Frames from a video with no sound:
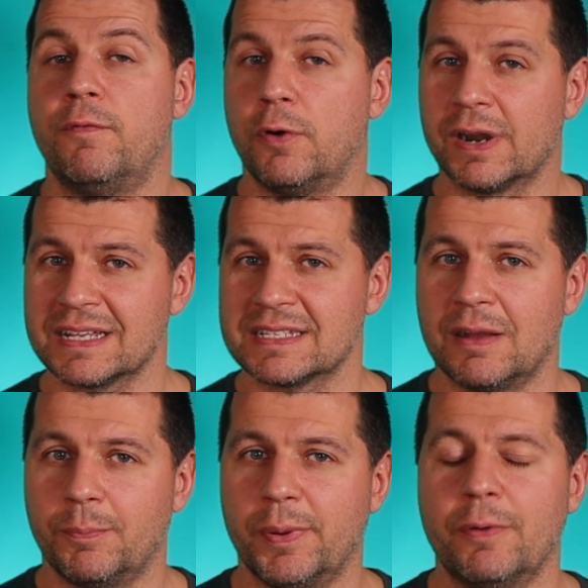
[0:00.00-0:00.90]
For
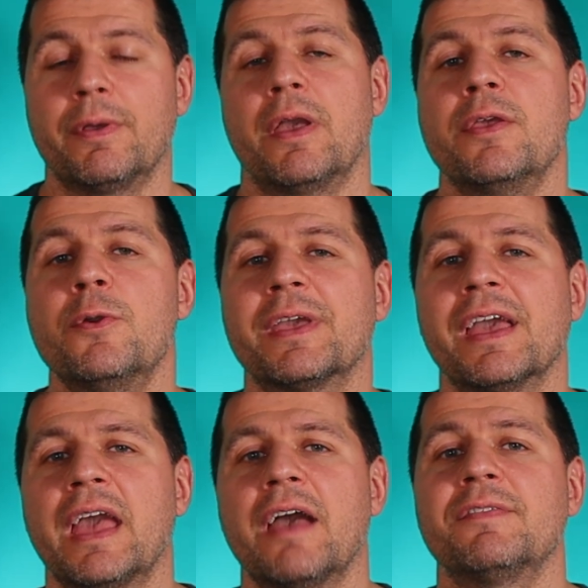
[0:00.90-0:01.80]
example, you
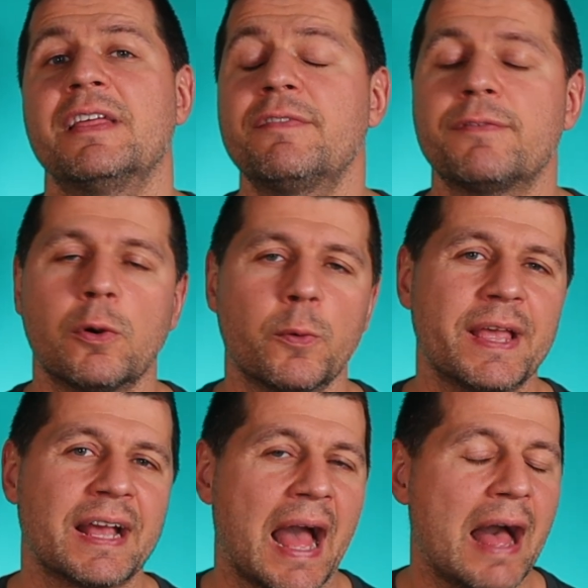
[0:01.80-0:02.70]
can have the
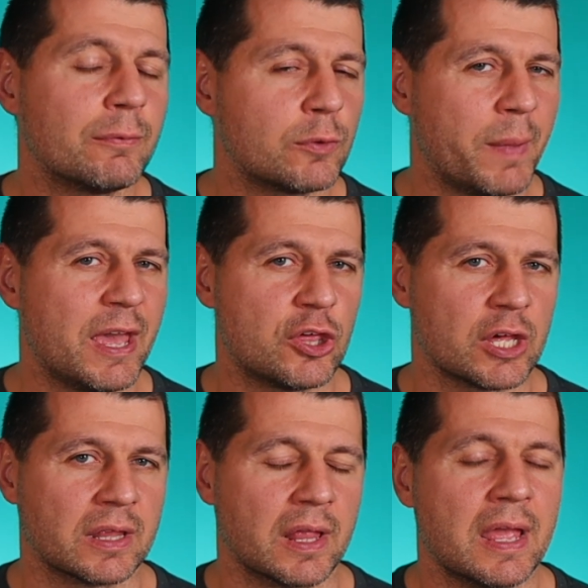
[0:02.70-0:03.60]
following
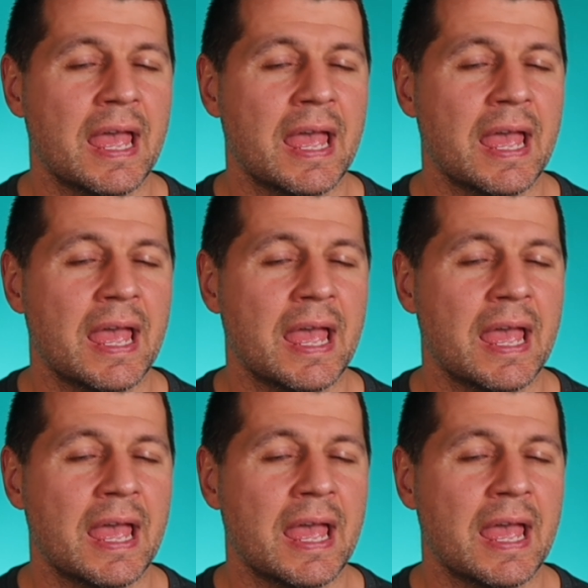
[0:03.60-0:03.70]
automation.